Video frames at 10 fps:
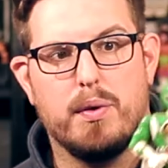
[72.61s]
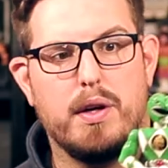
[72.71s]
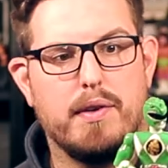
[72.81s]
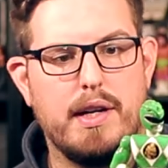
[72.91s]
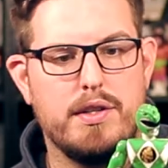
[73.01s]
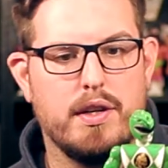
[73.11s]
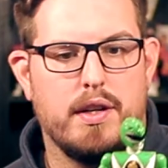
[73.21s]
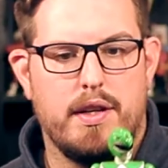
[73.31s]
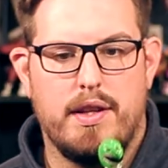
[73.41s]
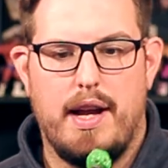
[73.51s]
Green
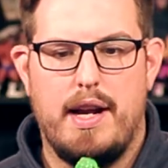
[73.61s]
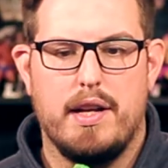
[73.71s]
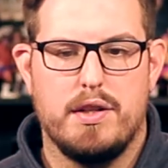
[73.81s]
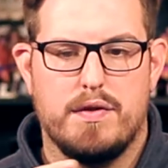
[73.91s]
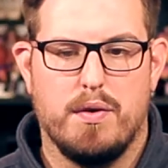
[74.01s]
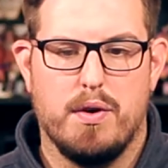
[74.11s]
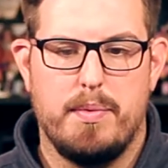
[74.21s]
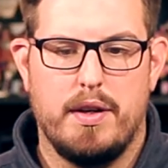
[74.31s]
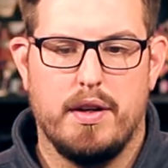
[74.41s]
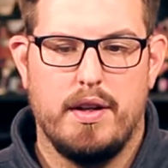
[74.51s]
Ranger in the 8-inch
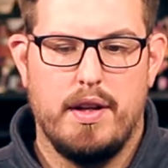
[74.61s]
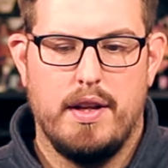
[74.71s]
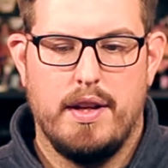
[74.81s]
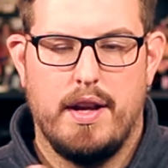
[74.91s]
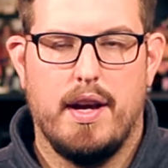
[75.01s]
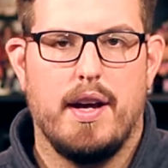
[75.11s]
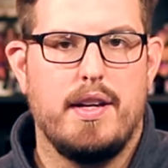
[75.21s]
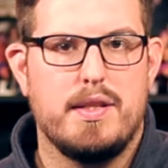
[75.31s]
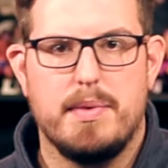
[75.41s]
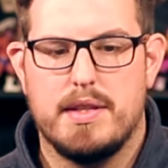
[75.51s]
form here.
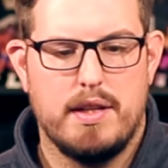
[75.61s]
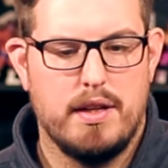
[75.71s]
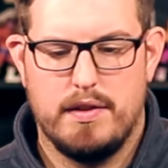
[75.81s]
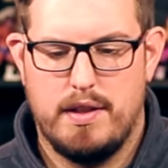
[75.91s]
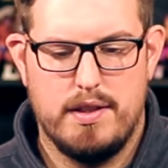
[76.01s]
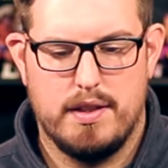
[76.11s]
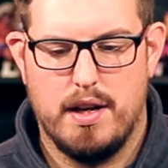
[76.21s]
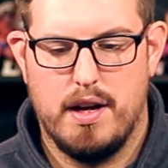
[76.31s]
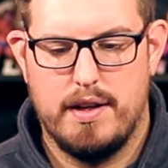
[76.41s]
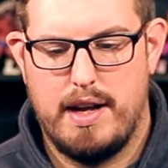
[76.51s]
He's missing his
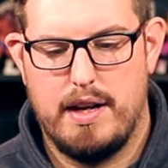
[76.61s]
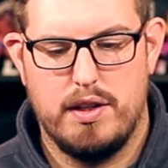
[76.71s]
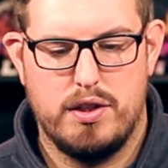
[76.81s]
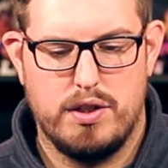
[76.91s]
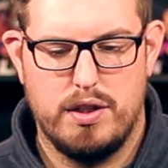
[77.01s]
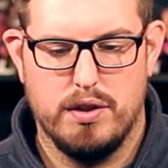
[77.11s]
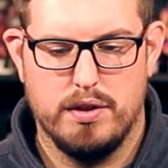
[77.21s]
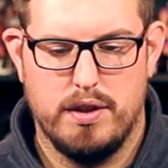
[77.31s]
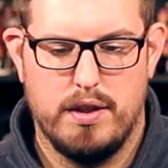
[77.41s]
gun and his shield,